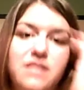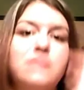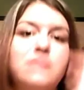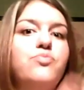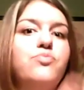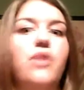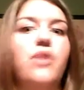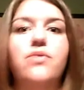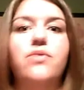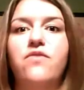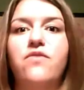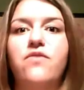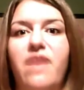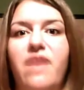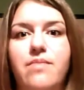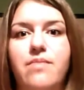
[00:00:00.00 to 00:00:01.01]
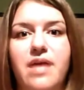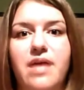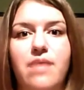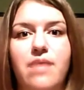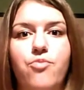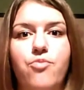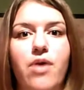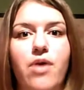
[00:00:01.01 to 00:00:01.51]
pray with your family,
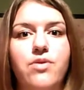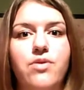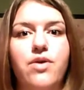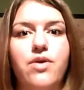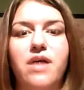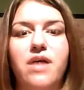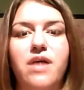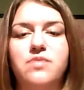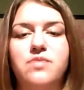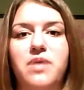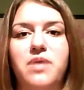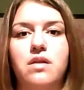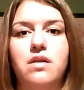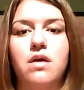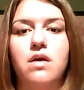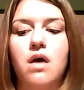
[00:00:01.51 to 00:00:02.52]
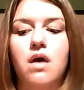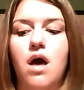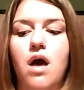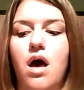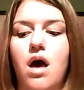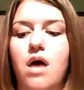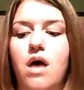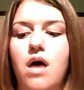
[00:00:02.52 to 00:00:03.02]
pray with your husband,
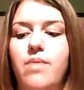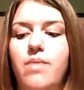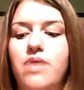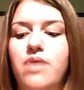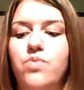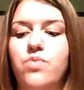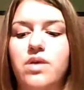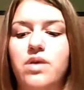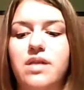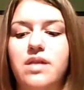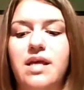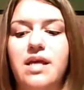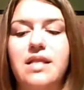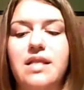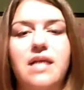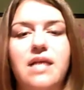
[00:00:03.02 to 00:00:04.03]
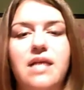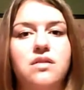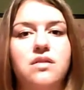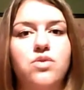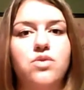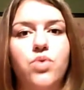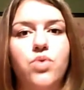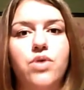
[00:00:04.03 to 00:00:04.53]
and really let the
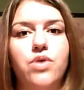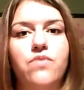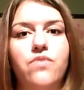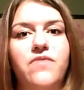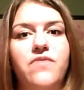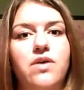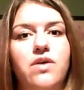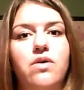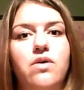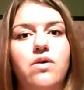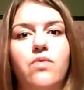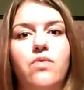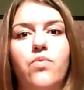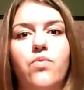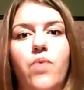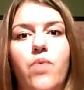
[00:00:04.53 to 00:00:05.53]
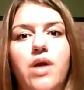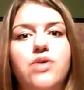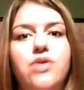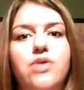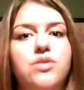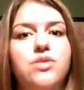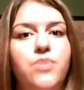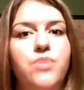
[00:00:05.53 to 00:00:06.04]
Lord reveal what you're
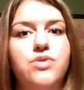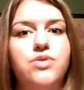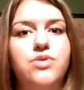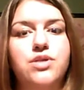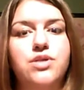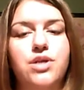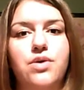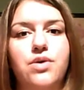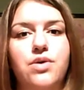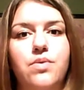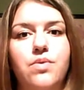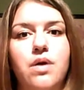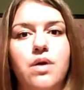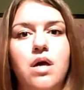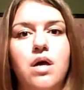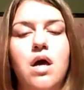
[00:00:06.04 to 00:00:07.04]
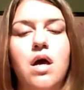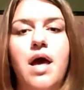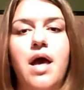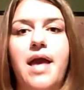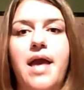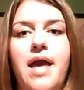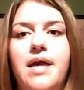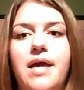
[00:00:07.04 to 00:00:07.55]
supposed to do.
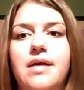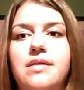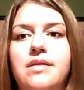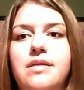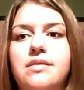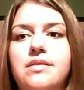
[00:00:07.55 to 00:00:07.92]
And